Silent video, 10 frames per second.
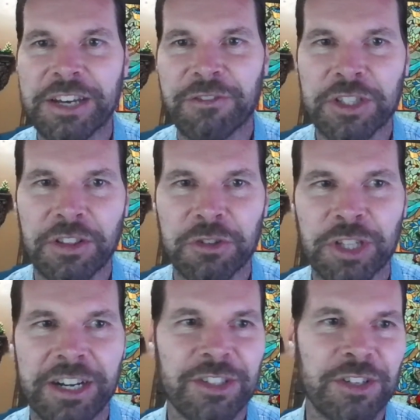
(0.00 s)
a difference in those
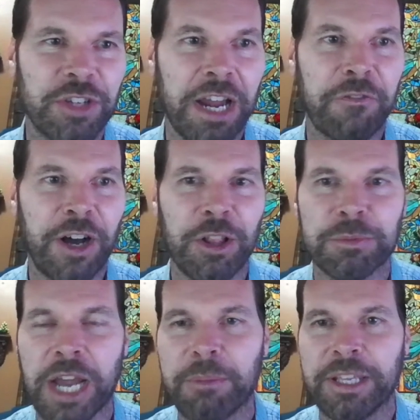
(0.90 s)
studies is you got to follow up
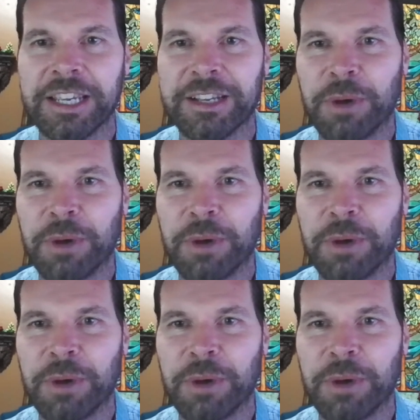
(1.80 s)
timely